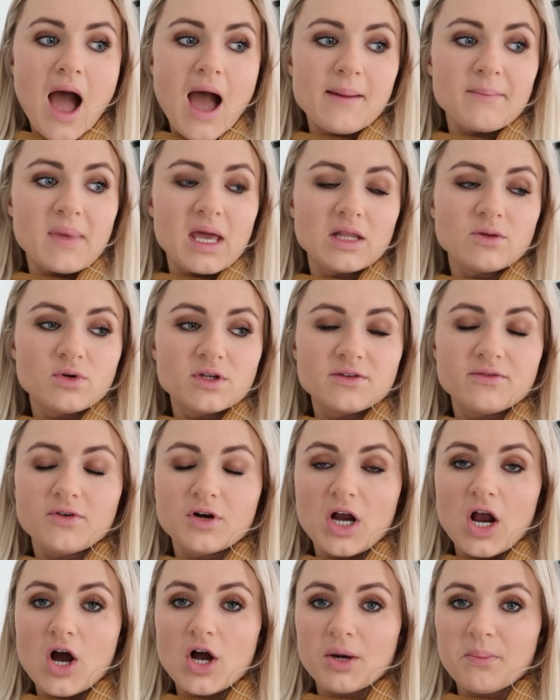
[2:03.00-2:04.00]
I made one
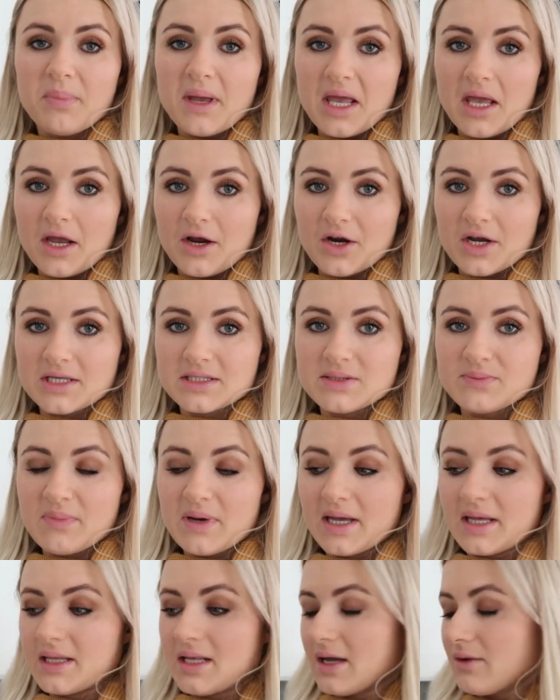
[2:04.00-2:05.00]
for our parents,
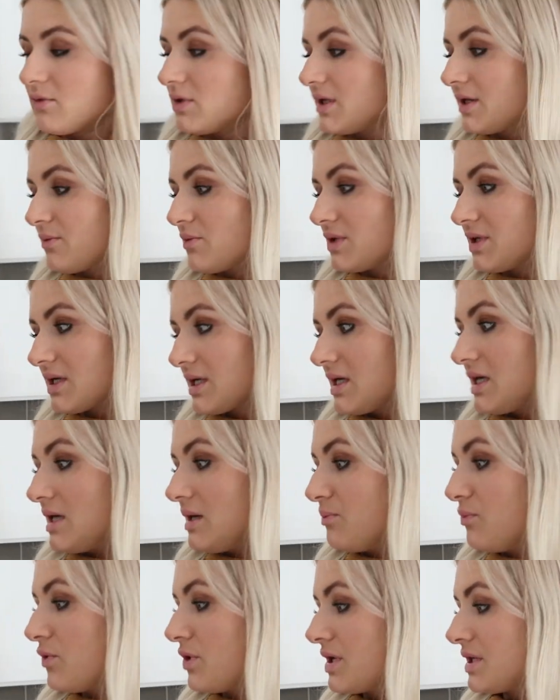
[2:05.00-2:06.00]
but I really want to
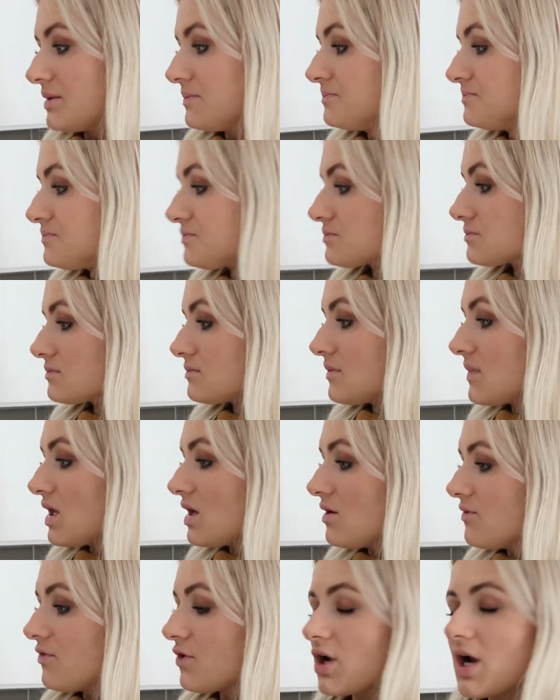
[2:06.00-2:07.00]
keep one
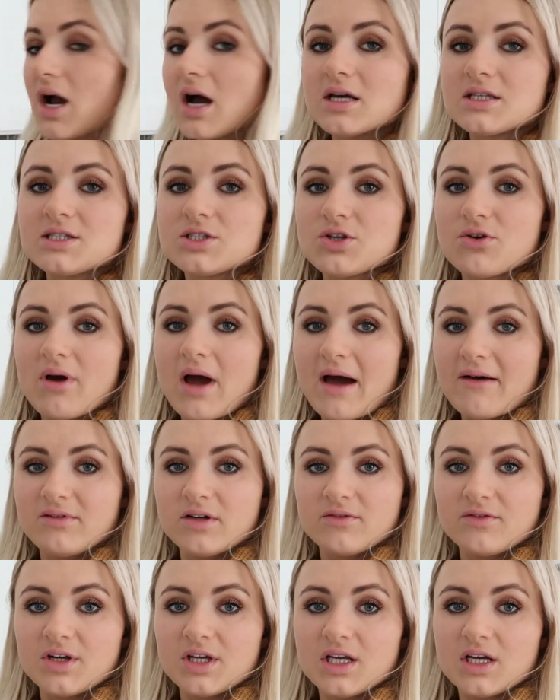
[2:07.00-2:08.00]
for us to have
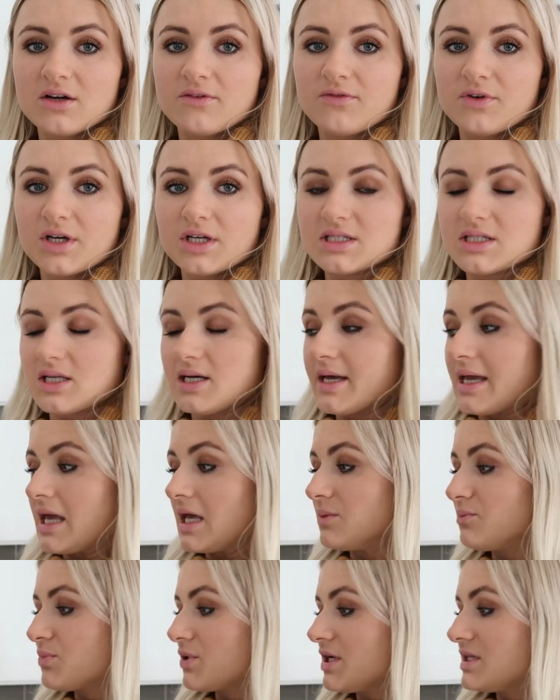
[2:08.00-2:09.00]
every year for his little
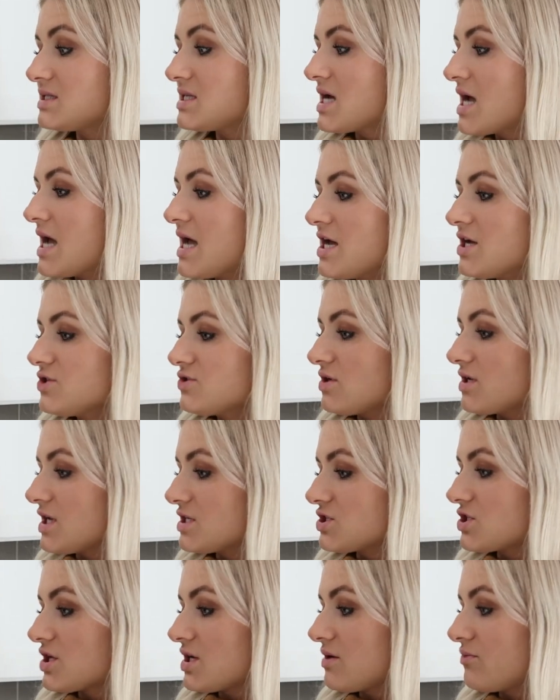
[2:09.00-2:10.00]
handprint. So
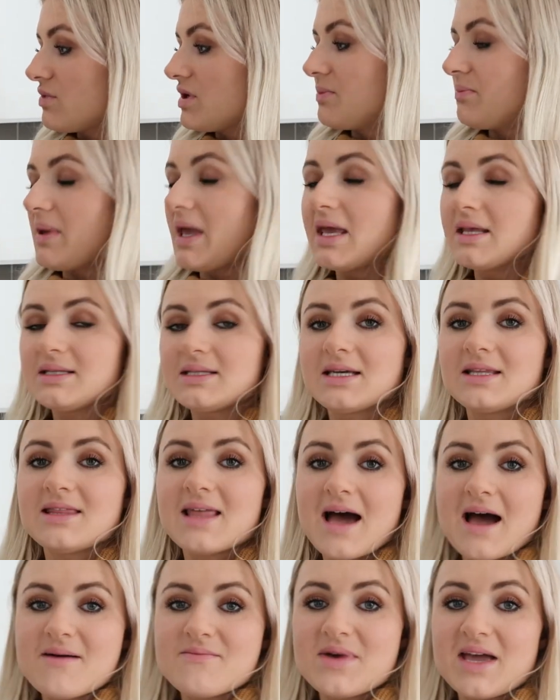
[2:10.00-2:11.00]
yesterday we painted
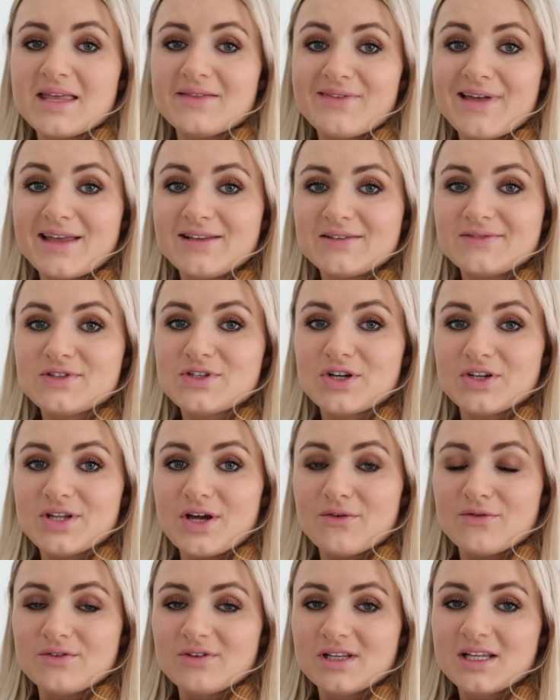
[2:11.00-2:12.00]
them and they
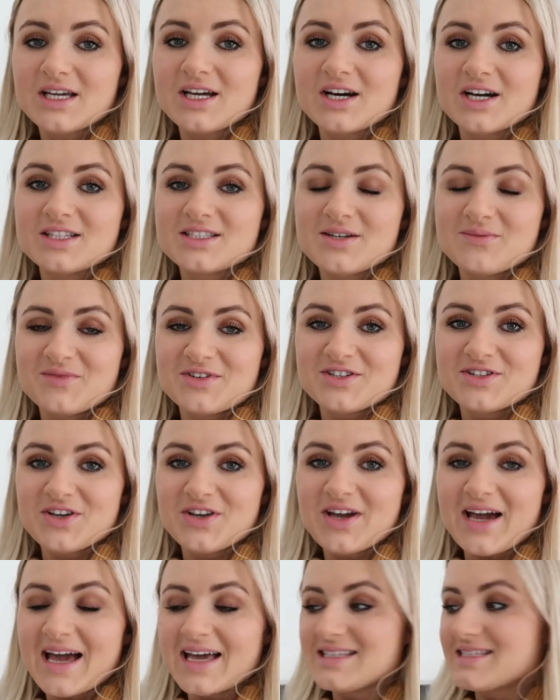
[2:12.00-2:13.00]
turned out really good. So I'm gonna show
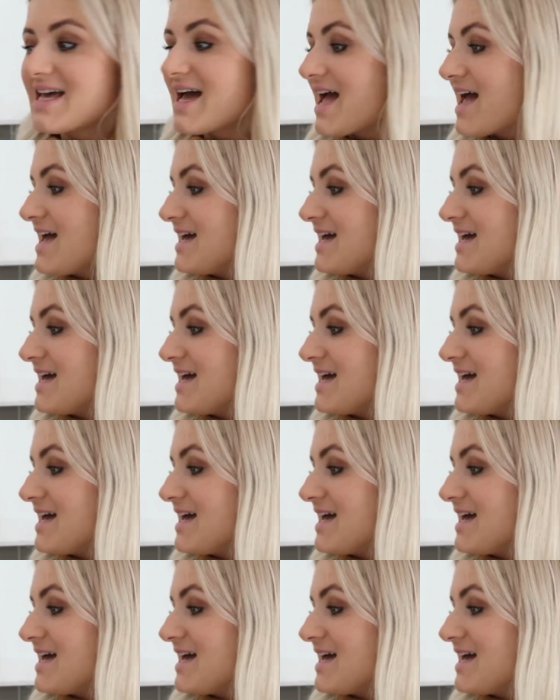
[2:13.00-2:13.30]
you guys.